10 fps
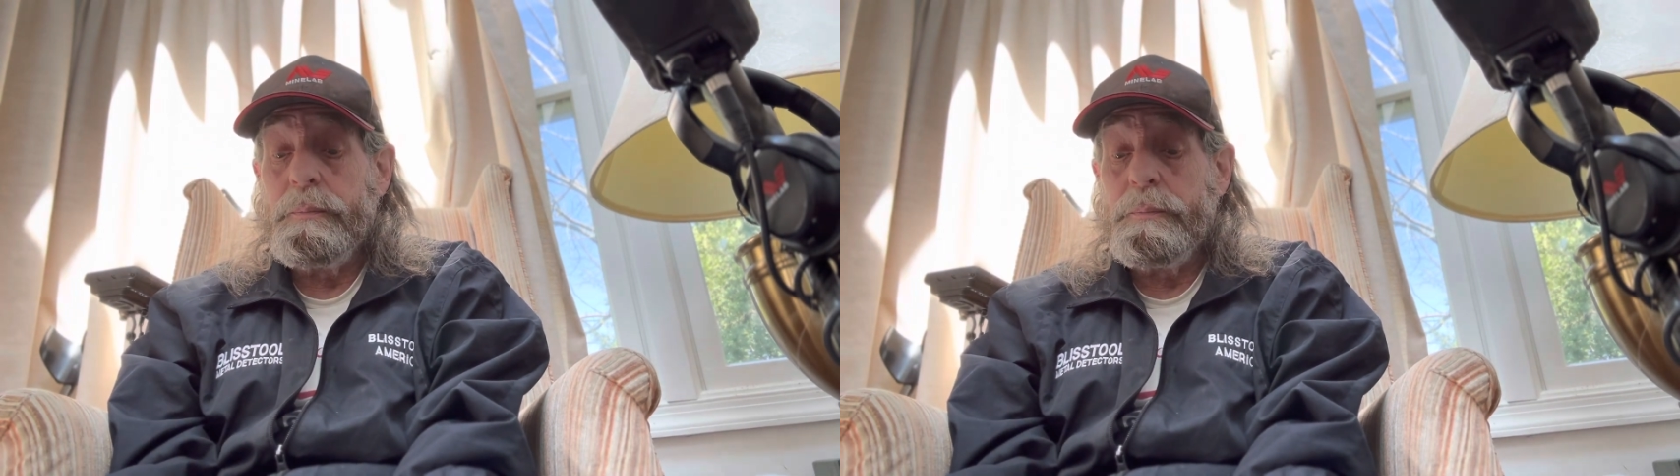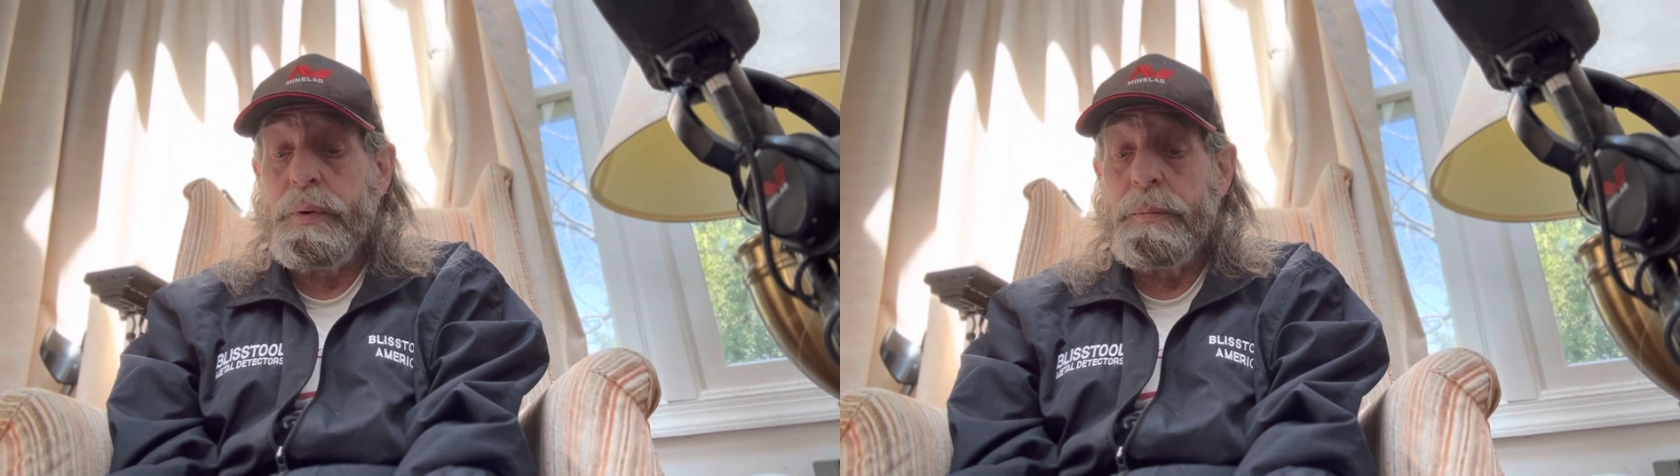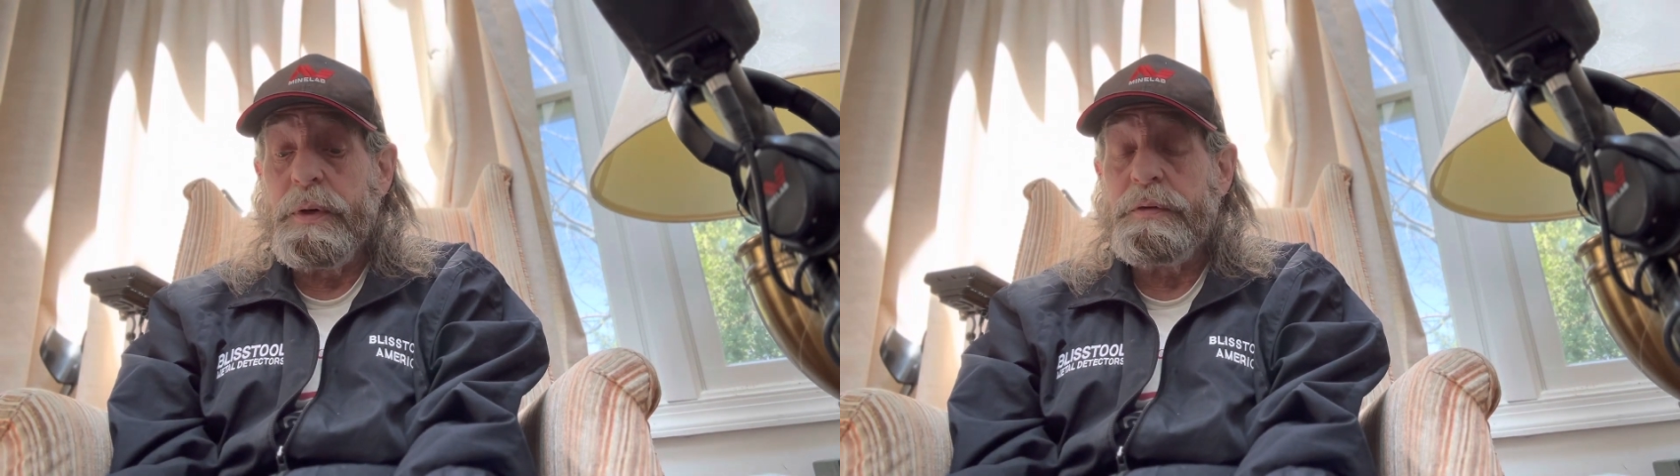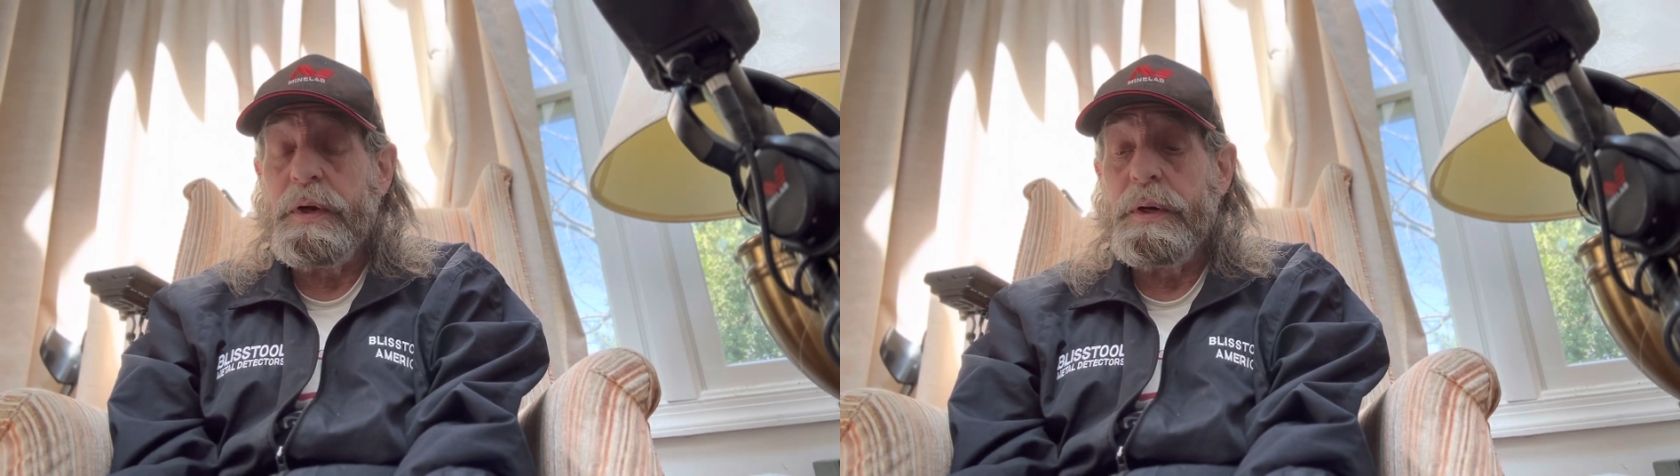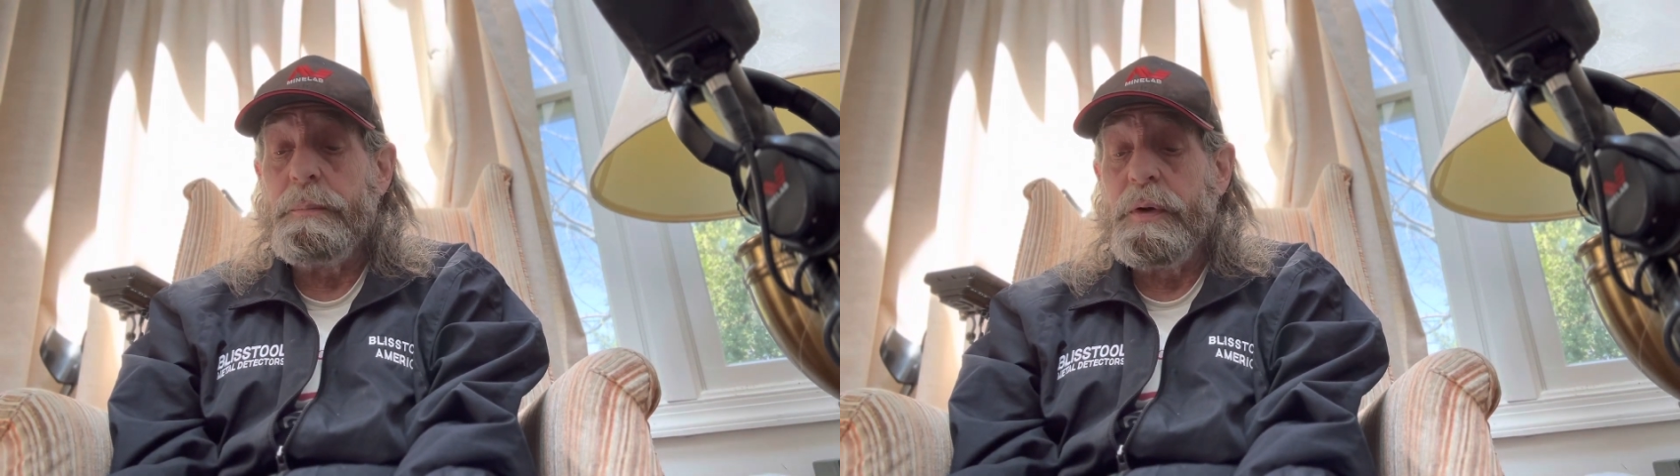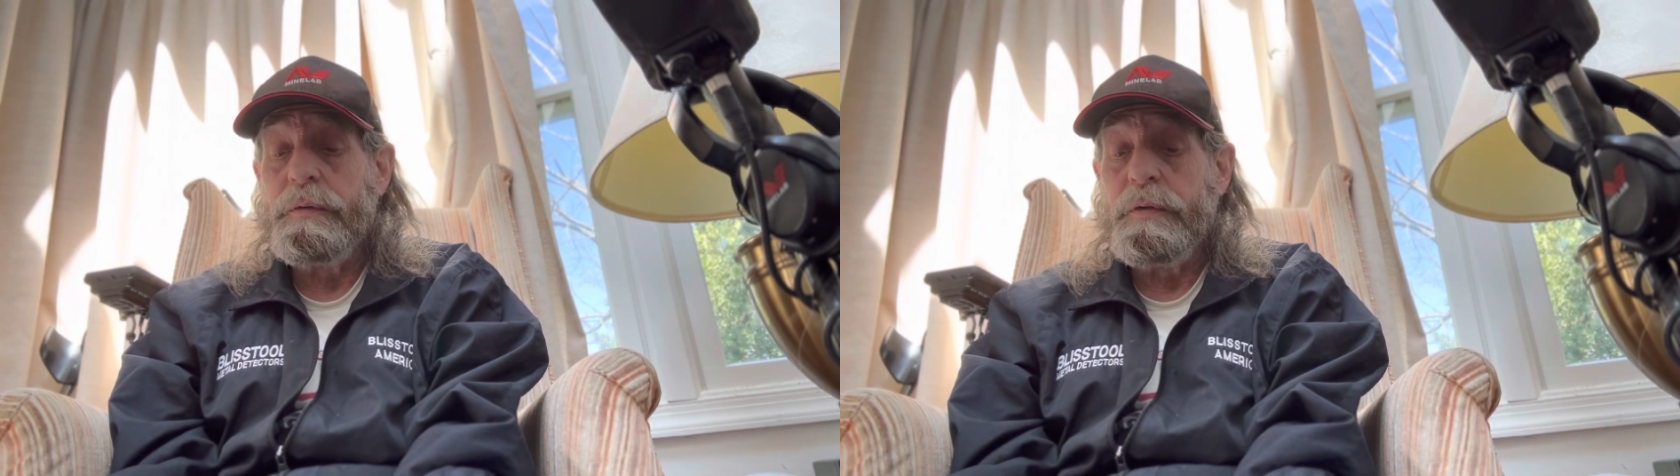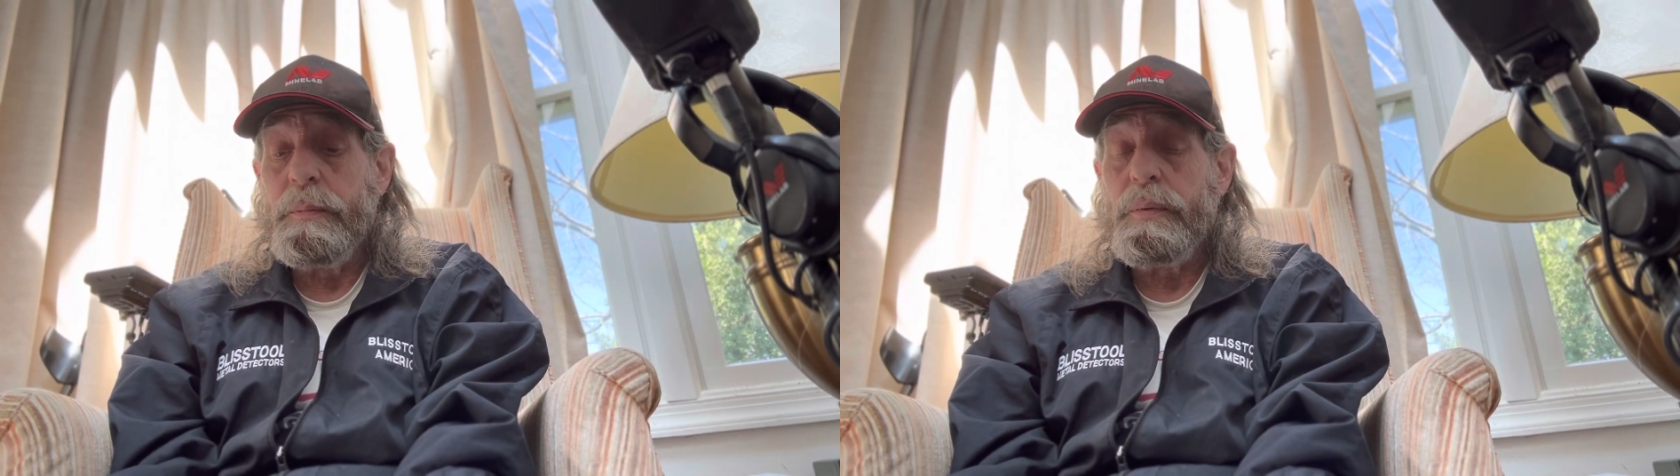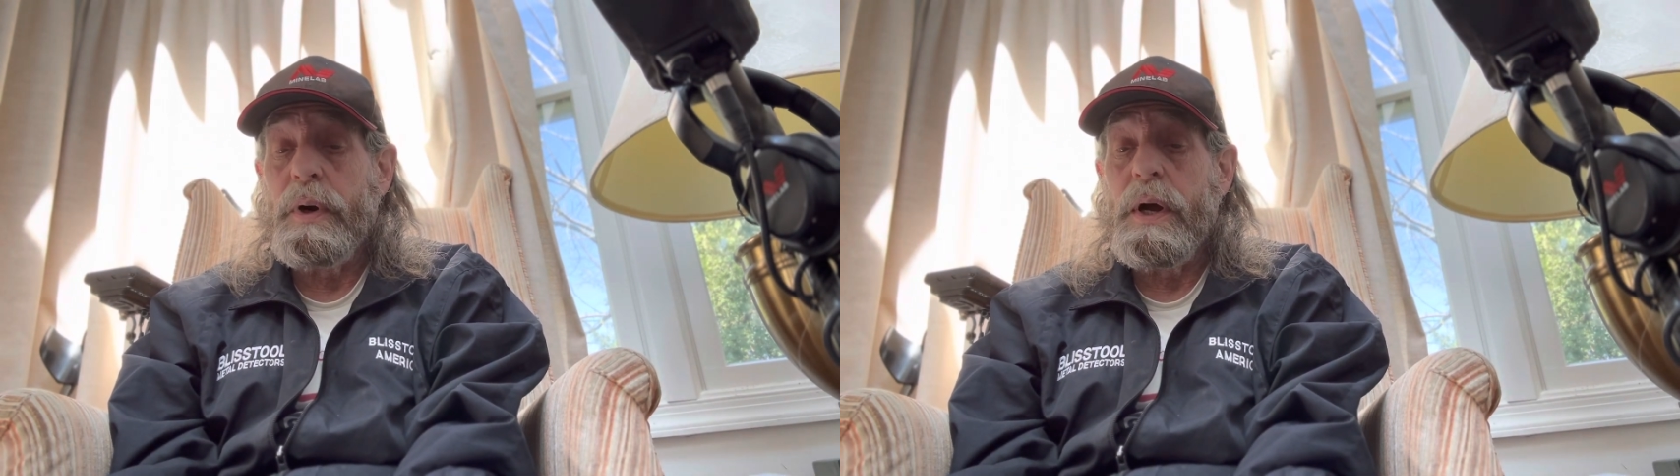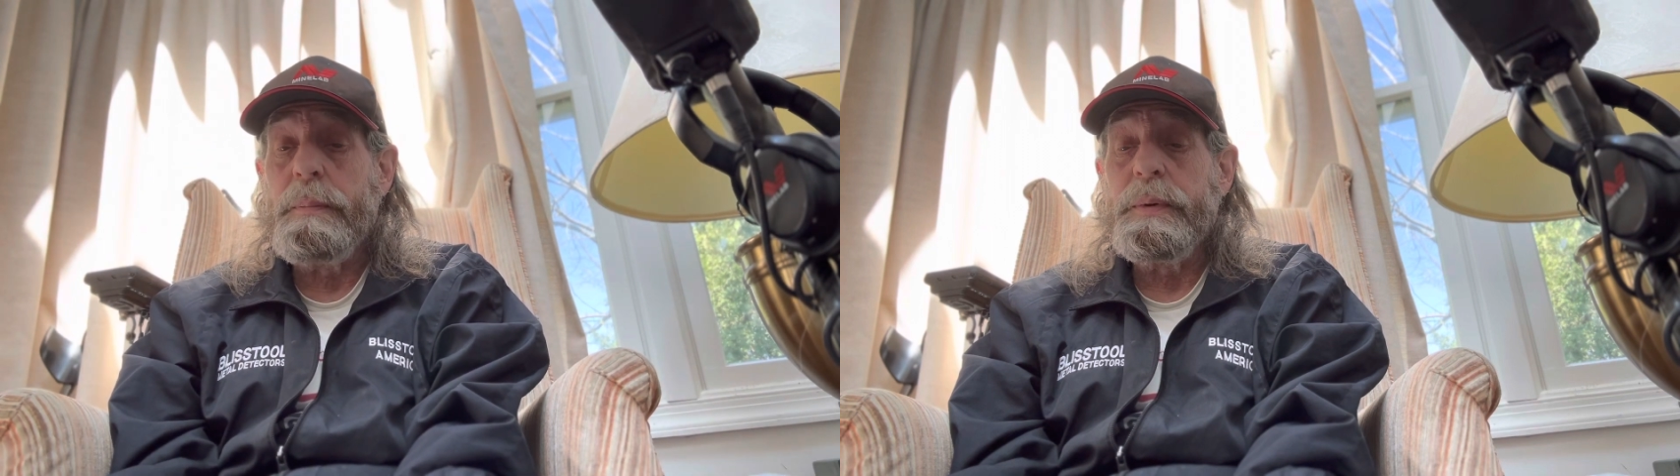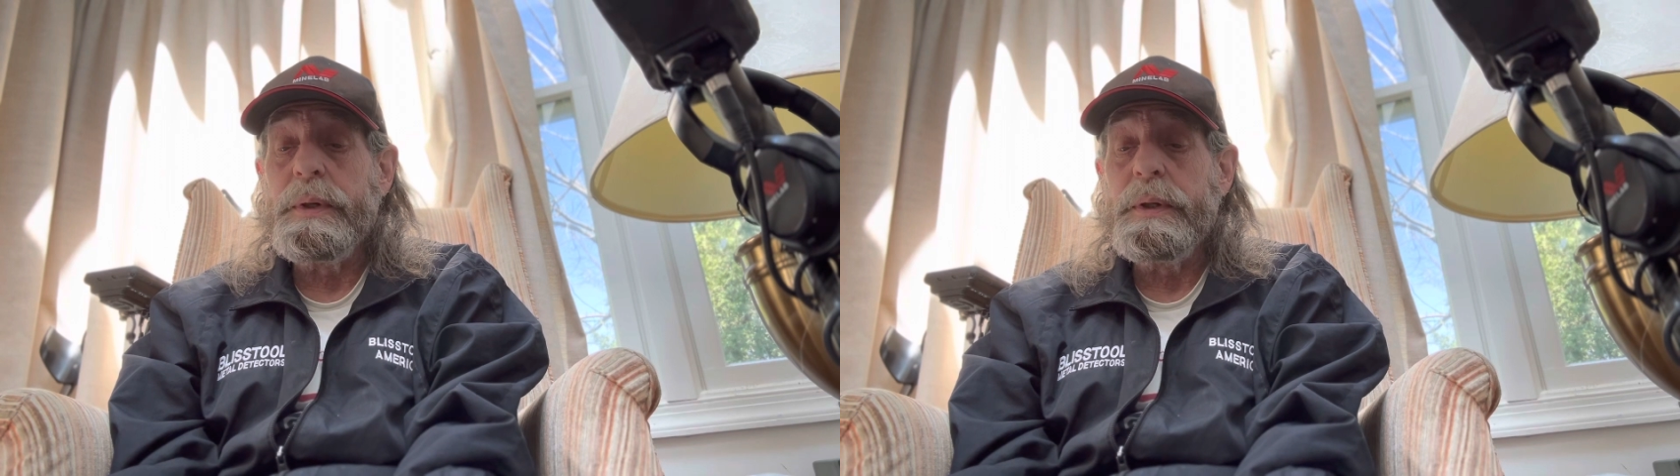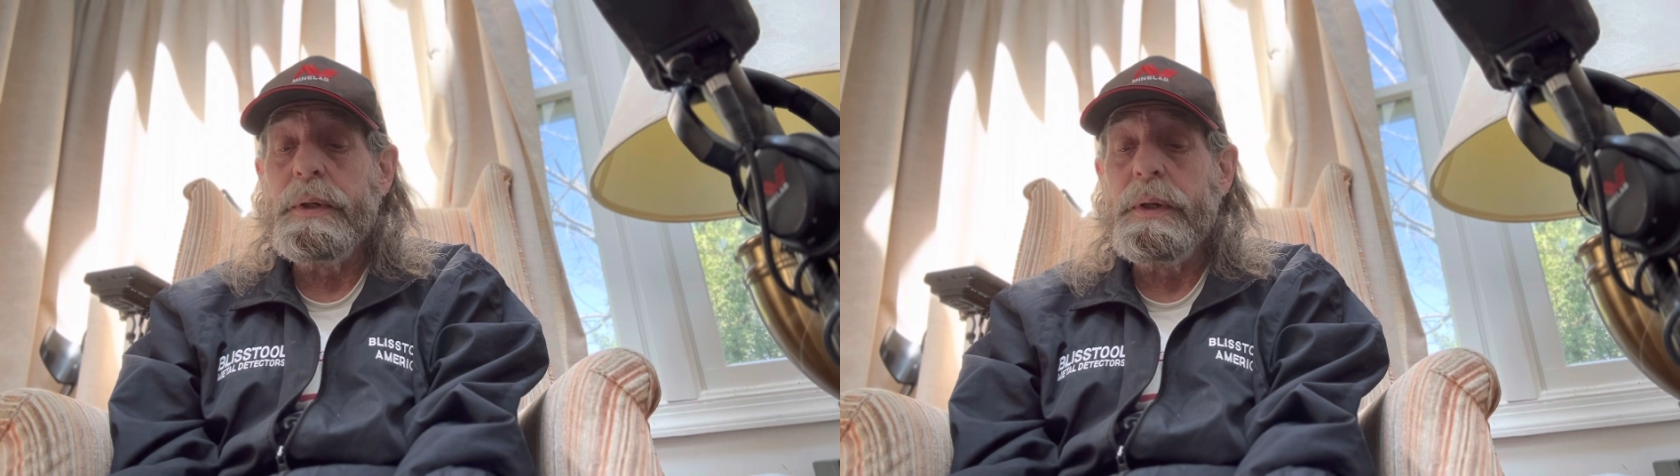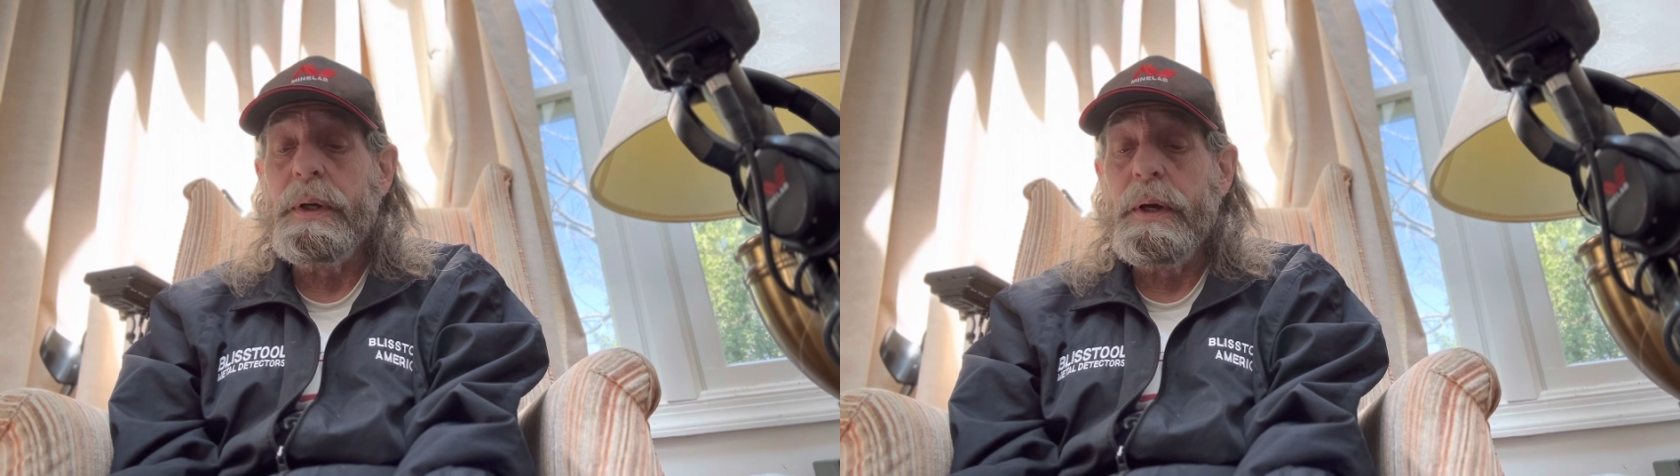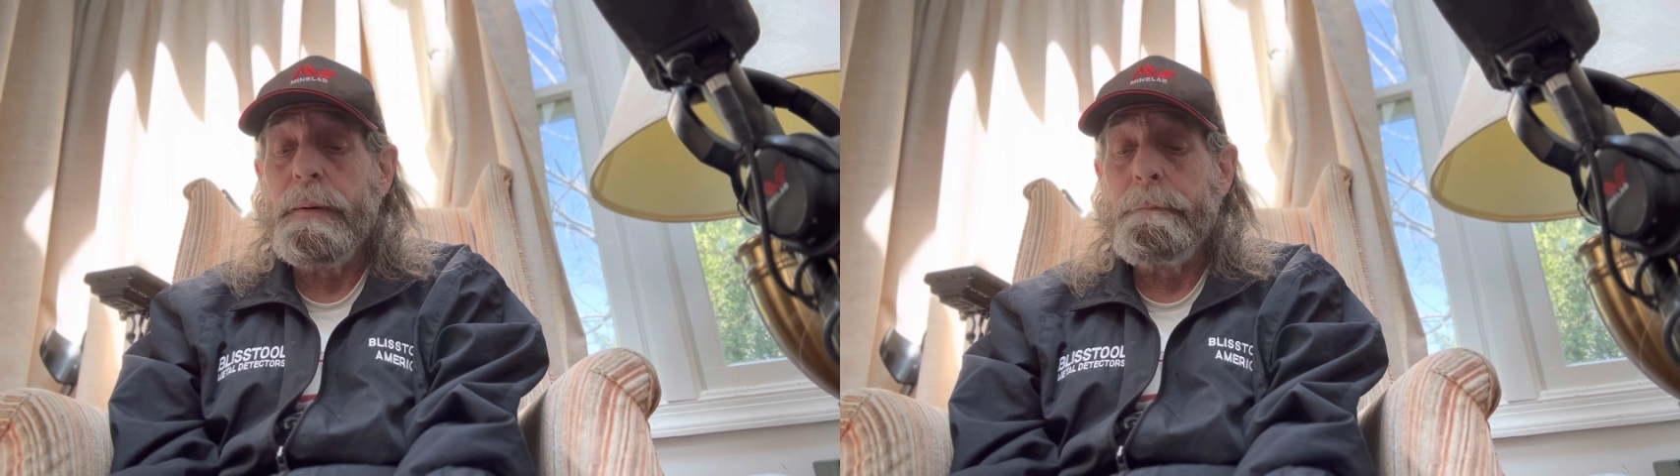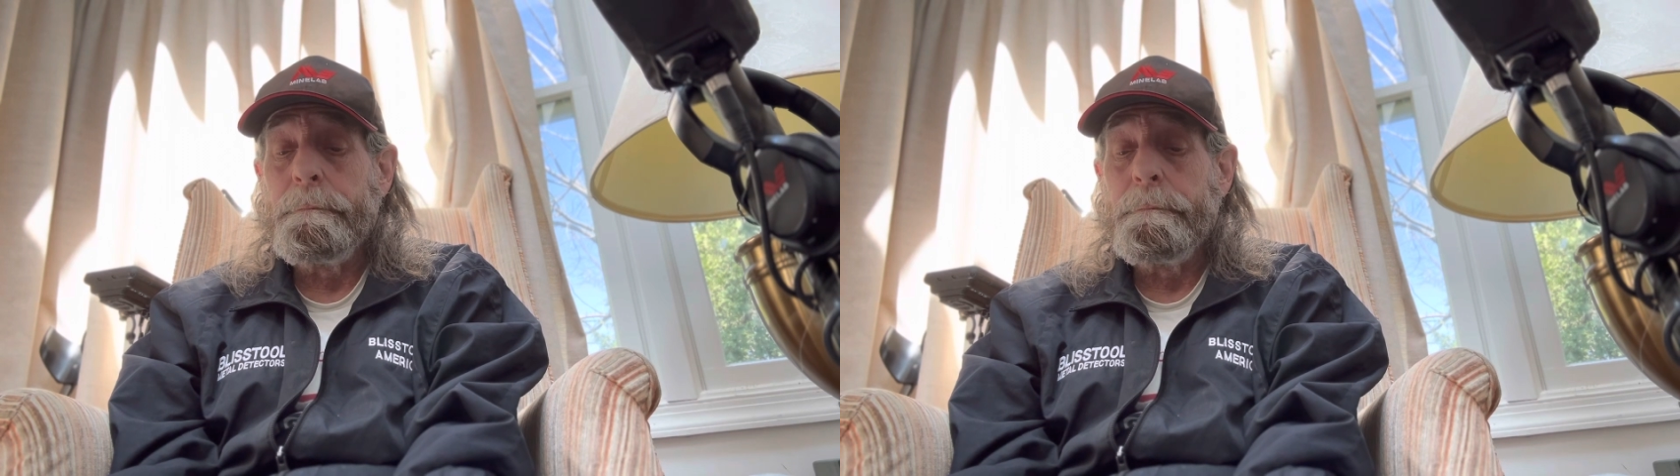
pretty much hunted most of the property, and uh,